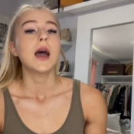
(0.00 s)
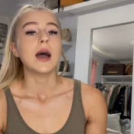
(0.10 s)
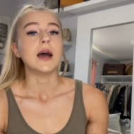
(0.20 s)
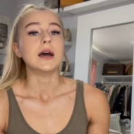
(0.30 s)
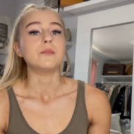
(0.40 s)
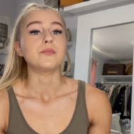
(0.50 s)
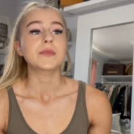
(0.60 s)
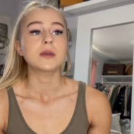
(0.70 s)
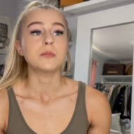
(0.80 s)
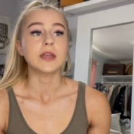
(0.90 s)

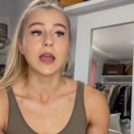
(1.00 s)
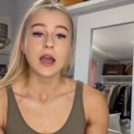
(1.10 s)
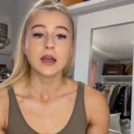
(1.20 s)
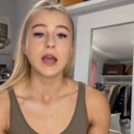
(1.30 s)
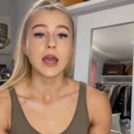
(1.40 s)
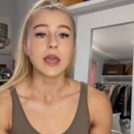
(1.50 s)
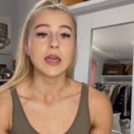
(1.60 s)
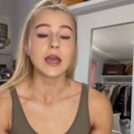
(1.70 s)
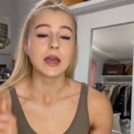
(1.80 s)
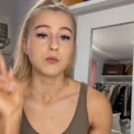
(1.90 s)
But yeah,
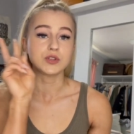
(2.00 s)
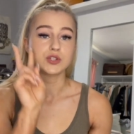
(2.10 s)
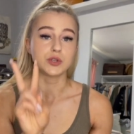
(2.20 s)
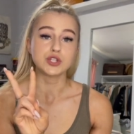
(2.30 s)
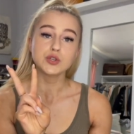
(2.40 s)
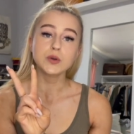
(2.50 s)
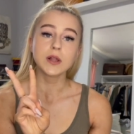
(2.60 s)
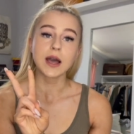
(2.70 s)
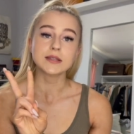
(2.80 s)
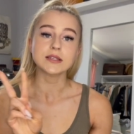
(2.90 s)
I was doing 2
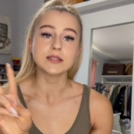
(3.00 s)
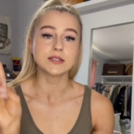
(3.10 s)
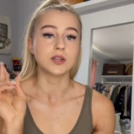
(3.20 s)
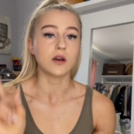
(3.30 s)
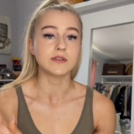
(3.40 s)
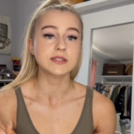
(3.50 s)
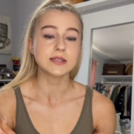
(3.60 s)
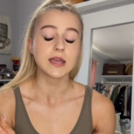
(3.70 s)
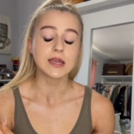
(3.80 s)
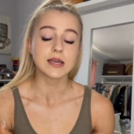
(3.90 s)
classes, Novice
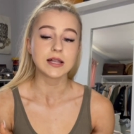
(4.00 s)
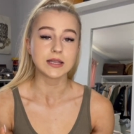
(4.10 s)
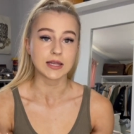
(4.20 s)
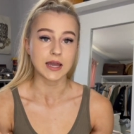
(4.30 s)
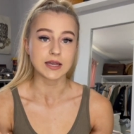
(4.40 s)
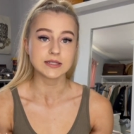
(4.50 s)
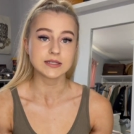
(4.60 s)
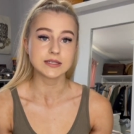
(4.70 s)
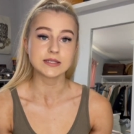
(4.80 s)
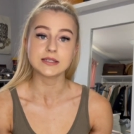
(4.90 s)

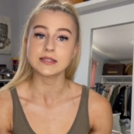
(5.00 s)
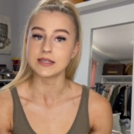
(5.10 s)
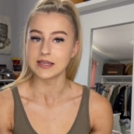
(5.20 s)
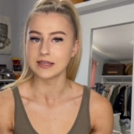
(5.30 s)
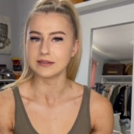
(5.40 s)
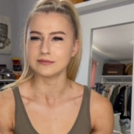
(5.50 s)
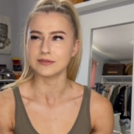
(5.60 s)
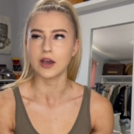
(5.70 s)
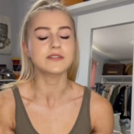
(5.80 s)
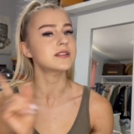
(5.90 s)
Class
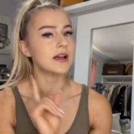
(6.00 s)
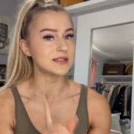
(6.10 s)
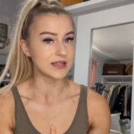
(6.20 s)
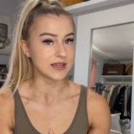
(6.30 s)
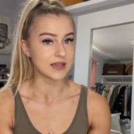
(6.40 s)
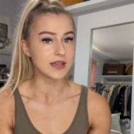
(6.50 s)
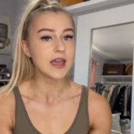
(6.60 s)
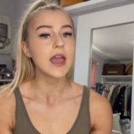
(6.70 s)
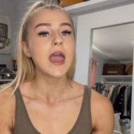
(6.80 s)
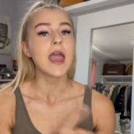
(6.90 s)
E
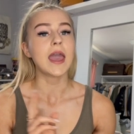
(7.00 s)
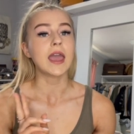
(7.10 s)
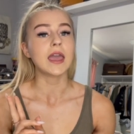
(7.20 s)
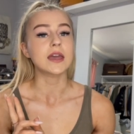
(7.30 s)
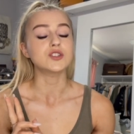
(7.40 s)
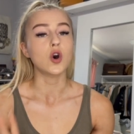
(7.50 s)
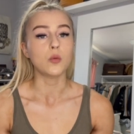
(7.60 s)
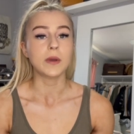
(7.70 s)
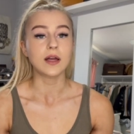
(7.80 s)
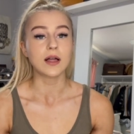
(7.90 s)
and
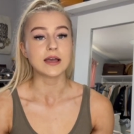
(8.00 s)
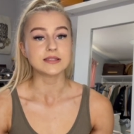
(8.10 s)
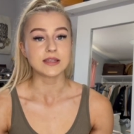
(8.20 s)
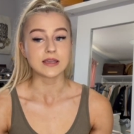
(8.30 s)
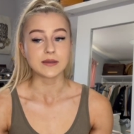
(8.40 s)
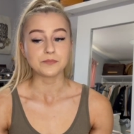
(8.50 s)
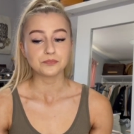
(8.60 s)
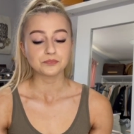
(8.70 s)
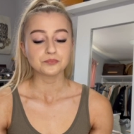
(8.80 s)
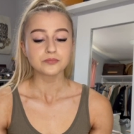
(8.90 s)
Open Class E.
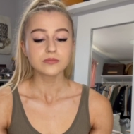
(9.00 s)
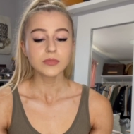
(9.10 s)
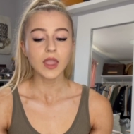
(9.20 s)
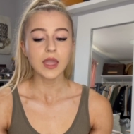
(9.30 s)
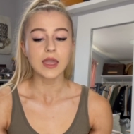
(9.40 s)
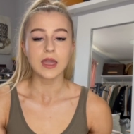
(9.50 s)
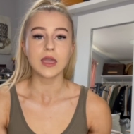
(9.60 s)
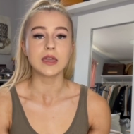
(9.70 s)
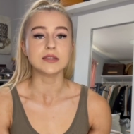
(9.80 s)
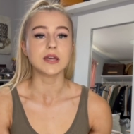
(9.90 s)

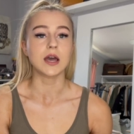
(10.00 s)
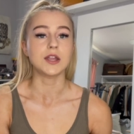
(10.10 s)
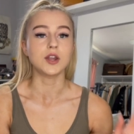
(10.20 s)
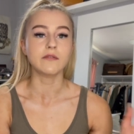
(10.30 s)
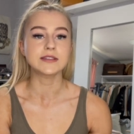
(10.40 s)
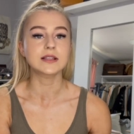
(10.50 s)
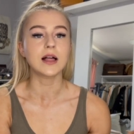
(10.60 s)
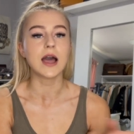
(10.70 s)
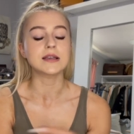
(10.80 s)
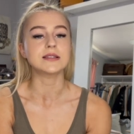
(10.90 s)
And Novice
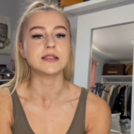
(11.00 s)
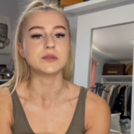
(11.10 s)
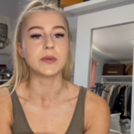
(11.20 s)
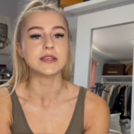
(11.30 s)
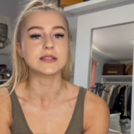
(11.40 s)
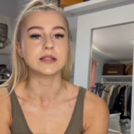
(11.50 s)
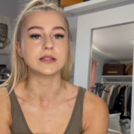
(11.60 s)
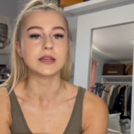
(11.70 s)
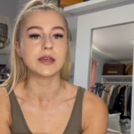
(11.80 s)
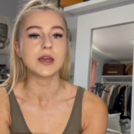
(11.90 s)
Class is
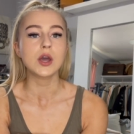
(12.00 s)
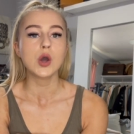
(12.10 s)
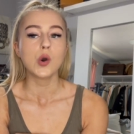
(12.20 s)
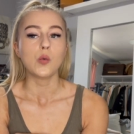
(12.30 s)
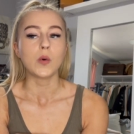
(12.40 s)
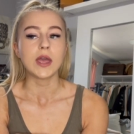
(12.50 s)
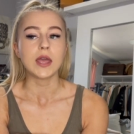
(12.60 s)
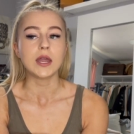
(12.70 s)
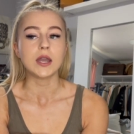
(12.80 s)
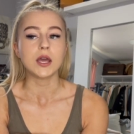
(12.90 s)
basically
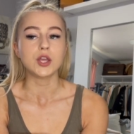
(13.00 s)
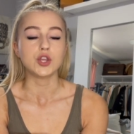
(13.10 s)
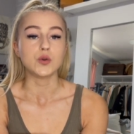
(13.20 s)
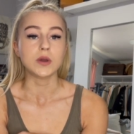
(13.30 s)
when you